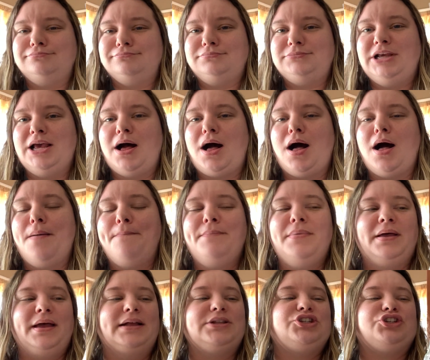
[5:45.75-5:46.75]

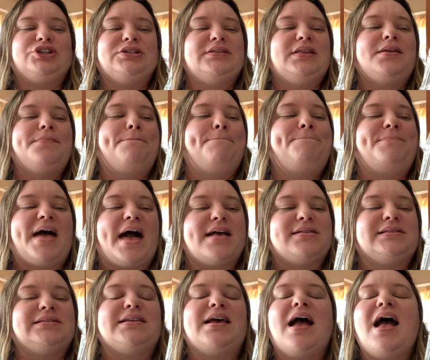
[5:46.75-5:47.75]
Yum. It's just the
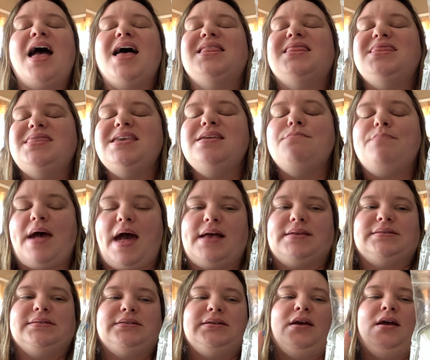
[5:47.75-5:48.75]
best, the
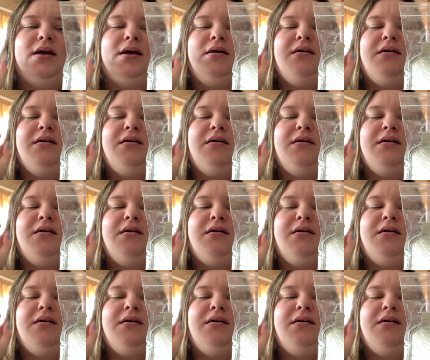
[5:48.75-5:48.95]
best.